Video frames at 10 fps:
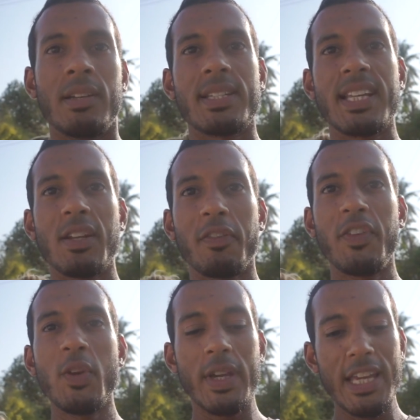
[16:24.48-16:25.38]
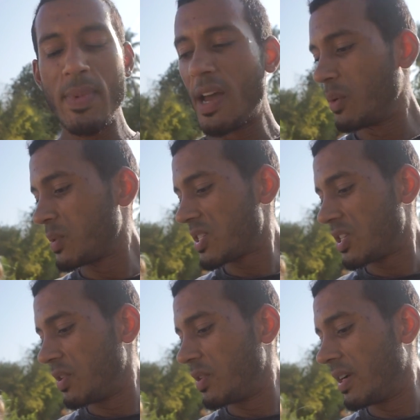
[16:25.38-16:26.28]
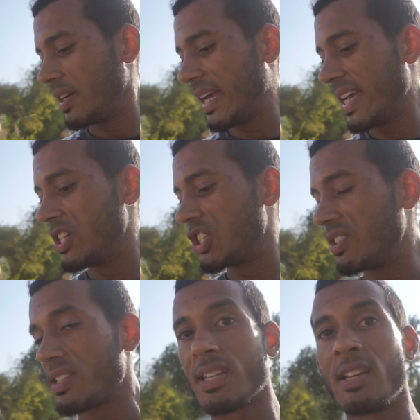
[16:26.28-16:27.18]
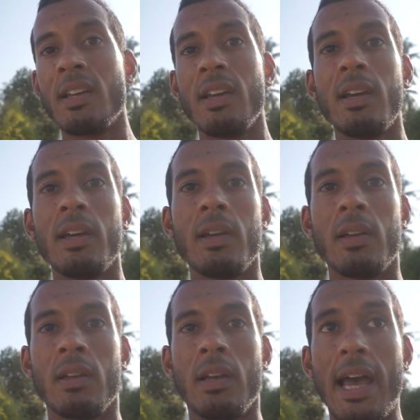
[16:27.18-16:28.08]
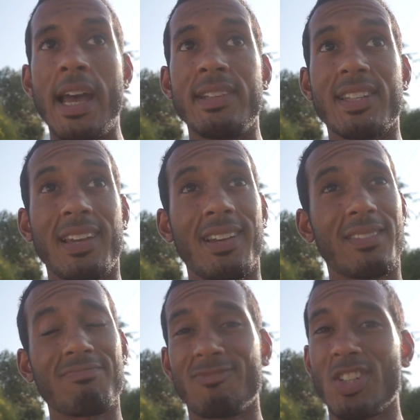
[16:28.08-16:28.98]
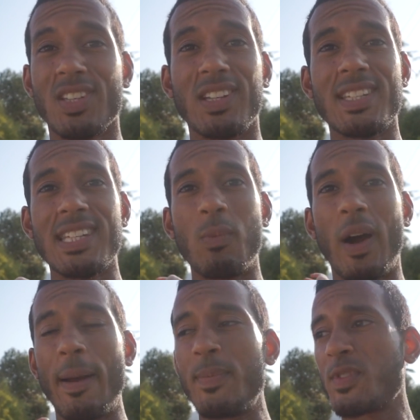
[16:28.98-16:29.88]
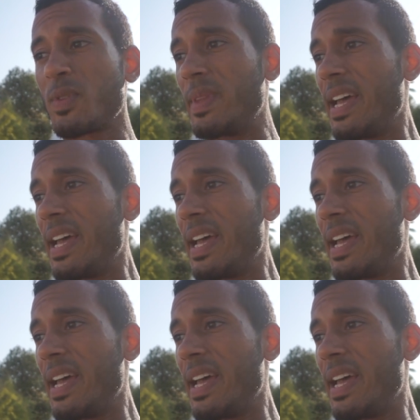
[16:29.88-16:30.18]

Sent a few emails to an agent and just gonna see what happens from